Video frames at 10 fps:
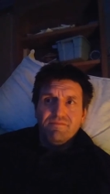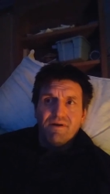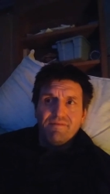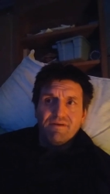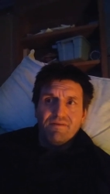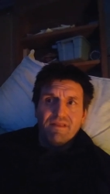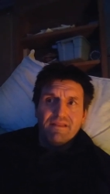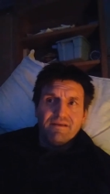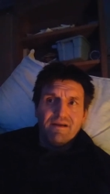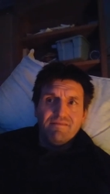department, or
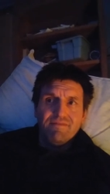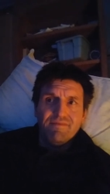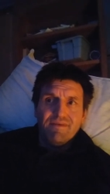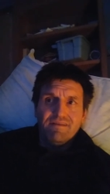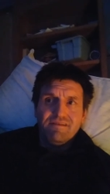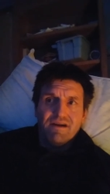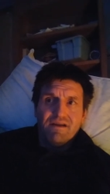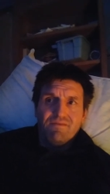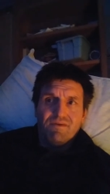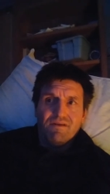that the government
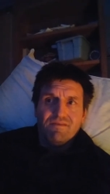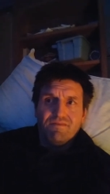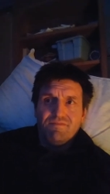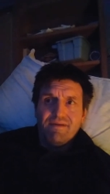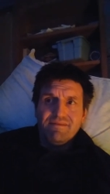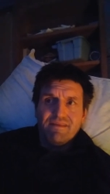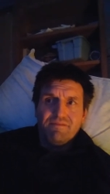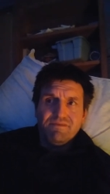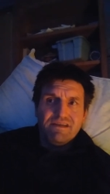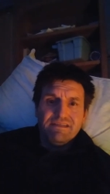military was was basically
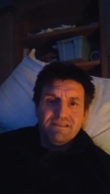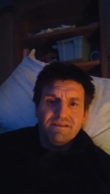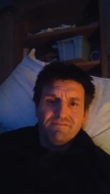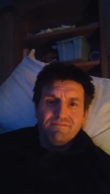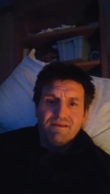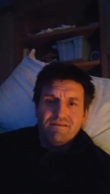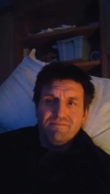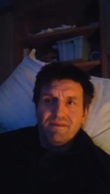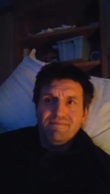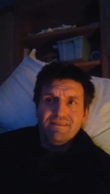protecting them. They were
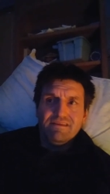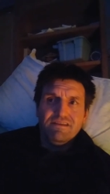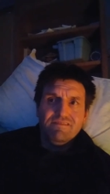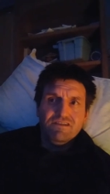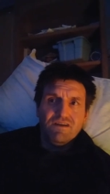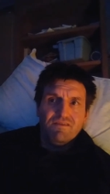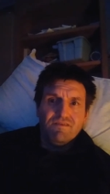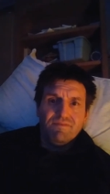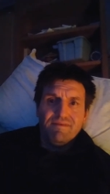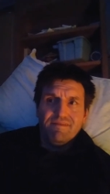believing the TV shows,
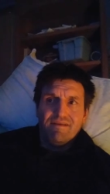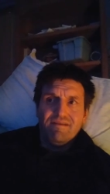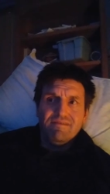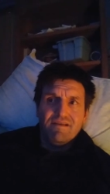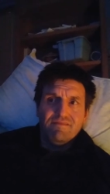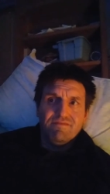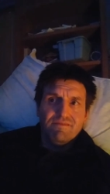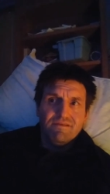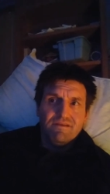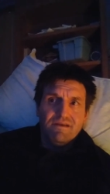or believing the other stuff.
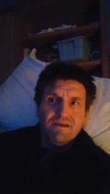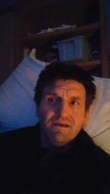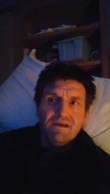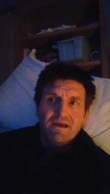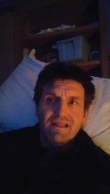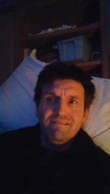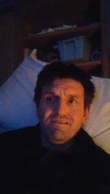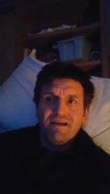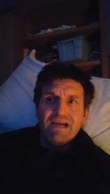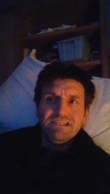Unless
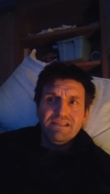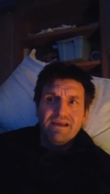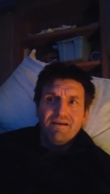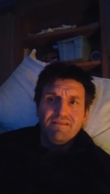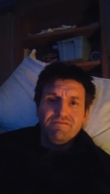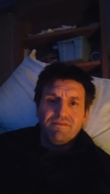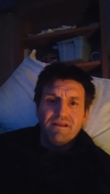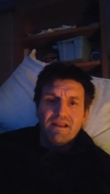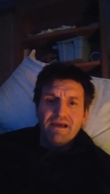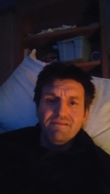you were actually there on the
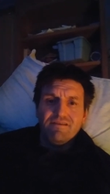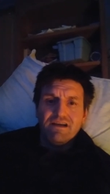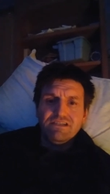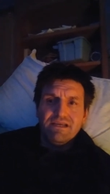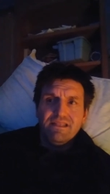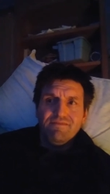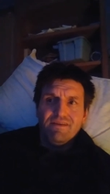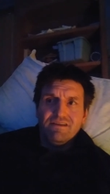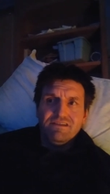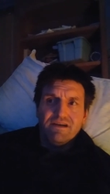front lines, or actually in the
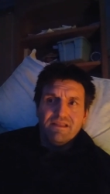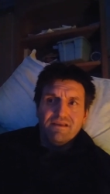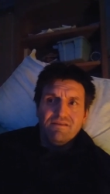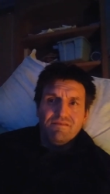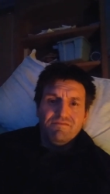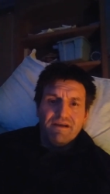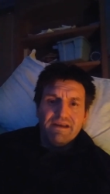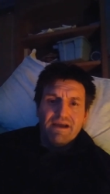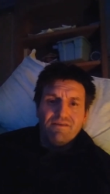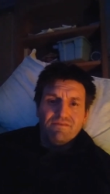military, then you would
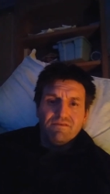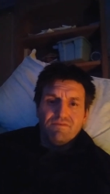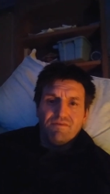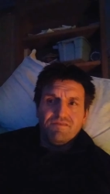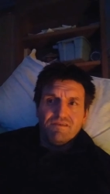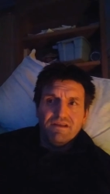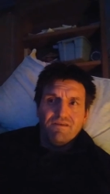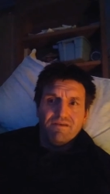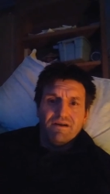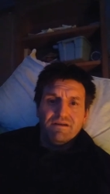find out what was really
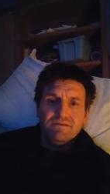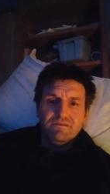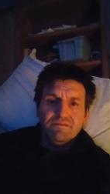going on.